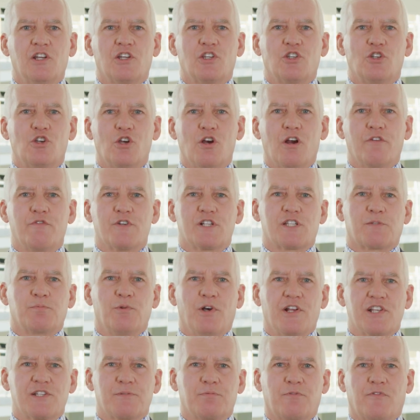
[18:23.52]
You are
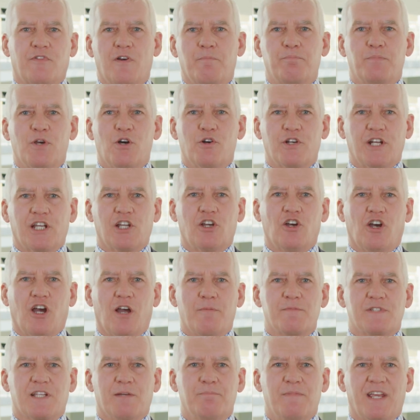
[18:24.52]
responsible for building
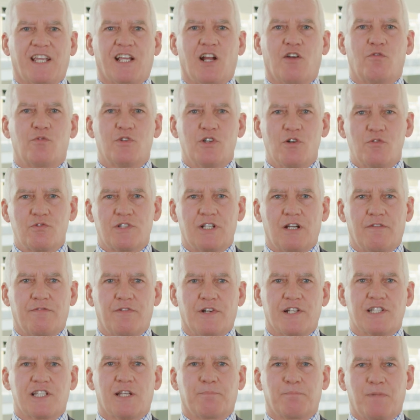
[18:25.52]
homes that make a real
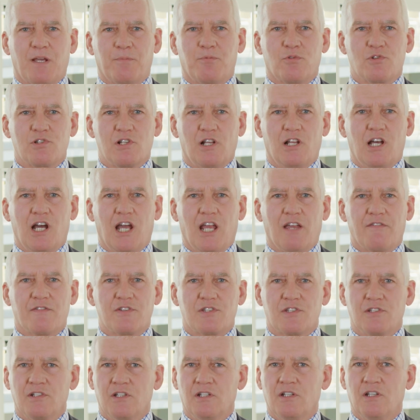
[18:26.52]
difference to people's
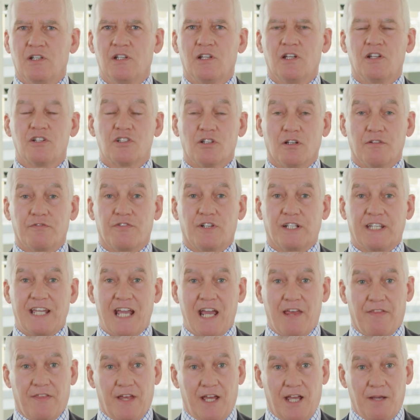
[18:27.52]
lives. Don't
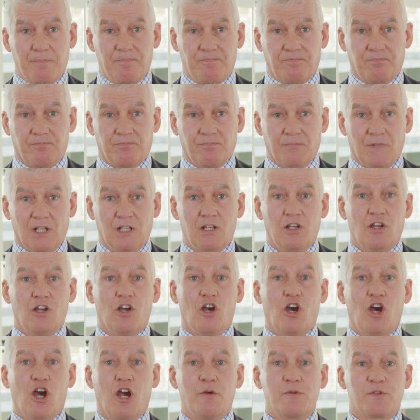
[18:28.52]
forget that.
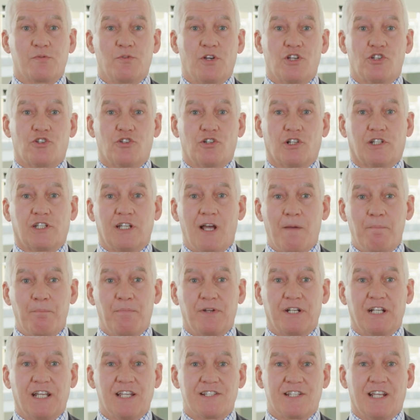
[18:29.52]
Homes which your
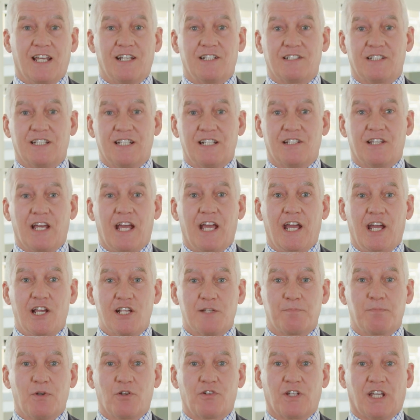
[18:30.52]
companies and indeed the
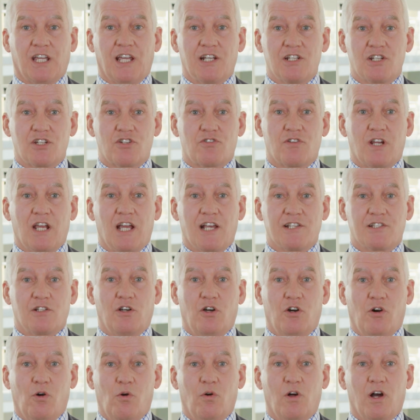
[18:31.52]
housebuilding industry as a
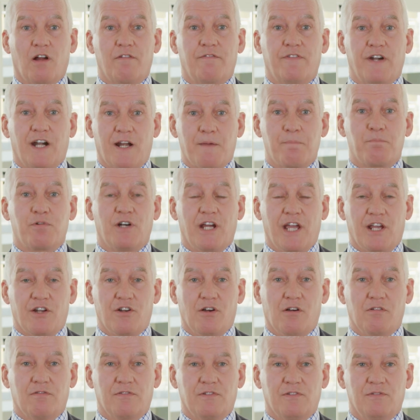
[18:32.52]
whole are very proud
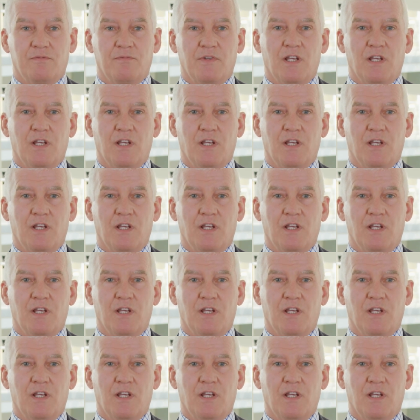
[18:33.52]
of.